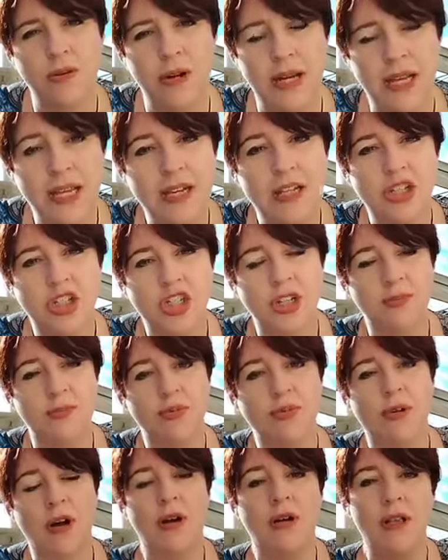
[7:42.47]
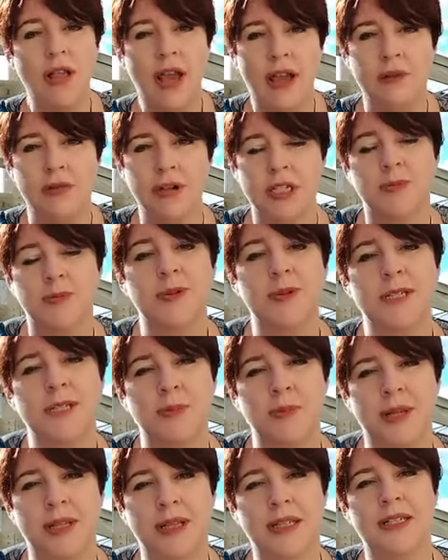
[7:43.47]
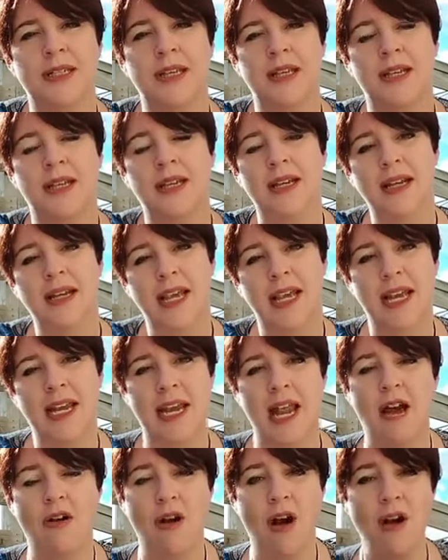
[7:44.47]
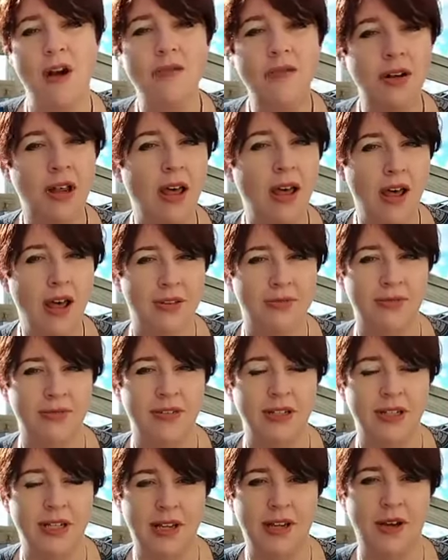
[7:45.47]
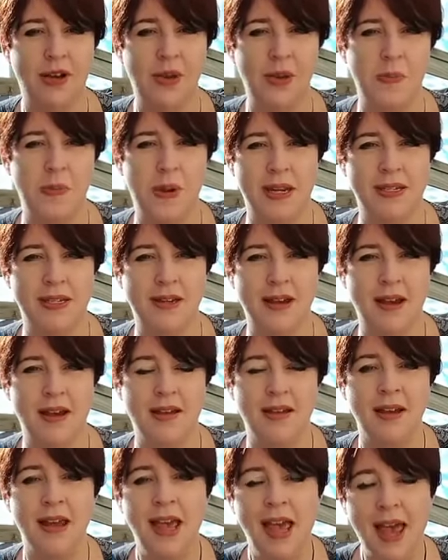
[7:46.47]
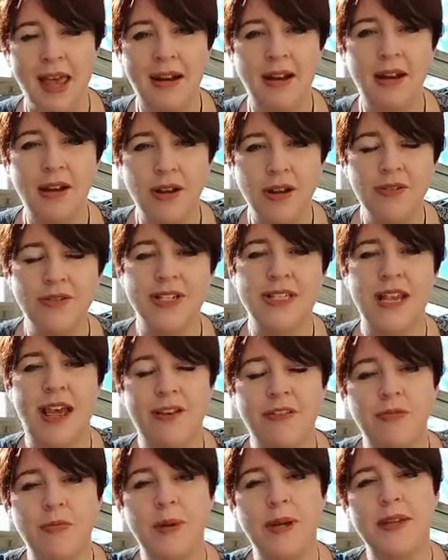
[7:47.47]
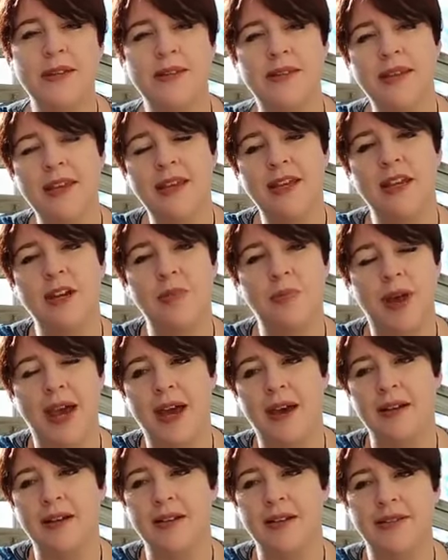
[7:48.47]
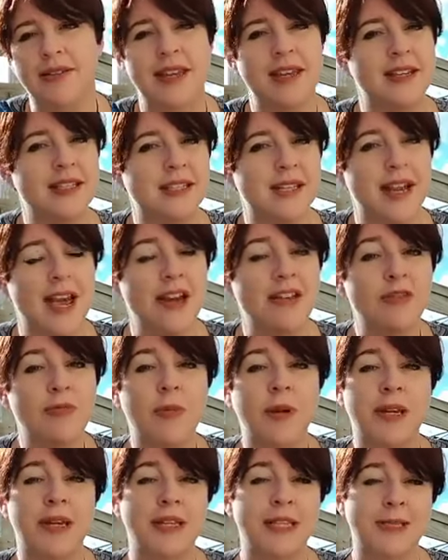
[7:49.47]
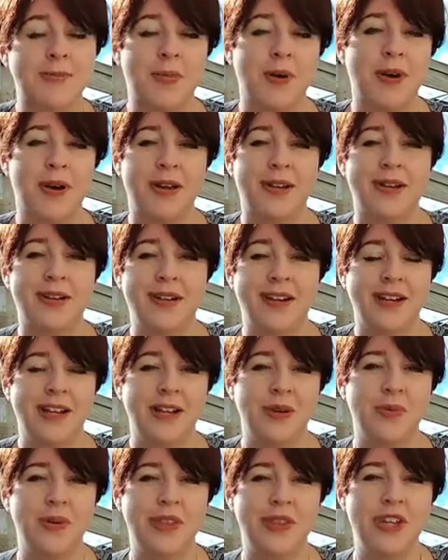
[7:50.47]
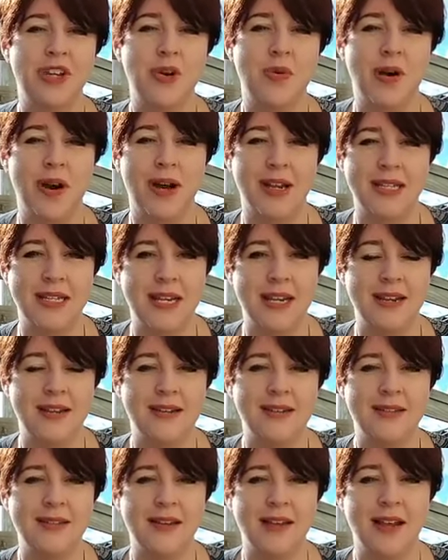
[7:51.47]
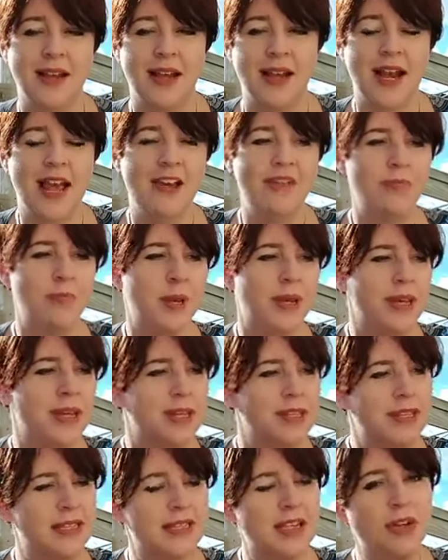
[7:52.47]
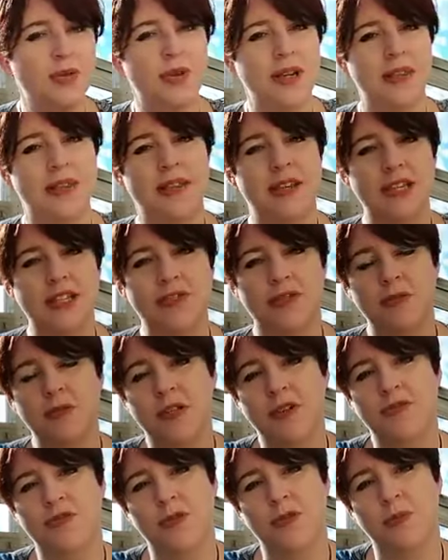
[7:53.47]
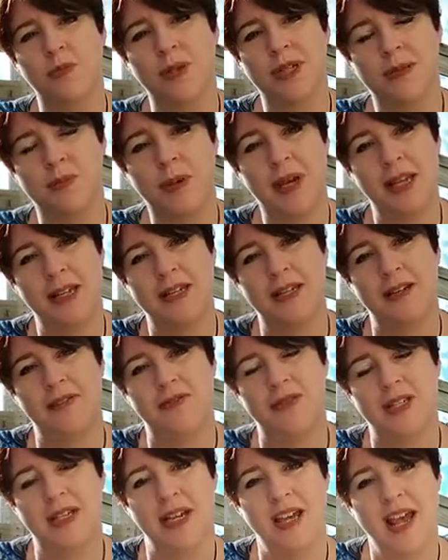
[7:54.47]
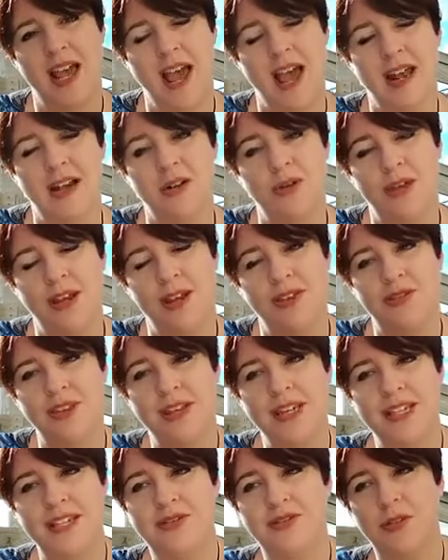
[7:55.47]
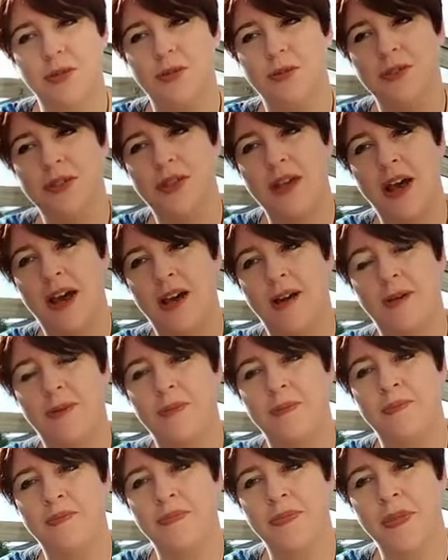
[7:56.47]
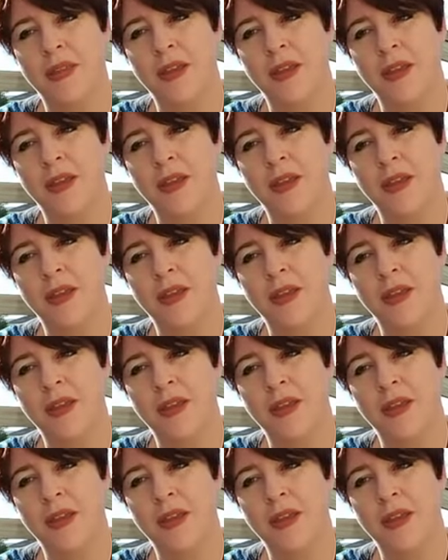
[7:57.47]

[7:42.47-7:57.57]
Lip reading: leadership role, our responsibility in our own life on Monday. And a lot of us have been thinking about things and have been inspired with new ideas and have been considering things from different perspectives and looking at things from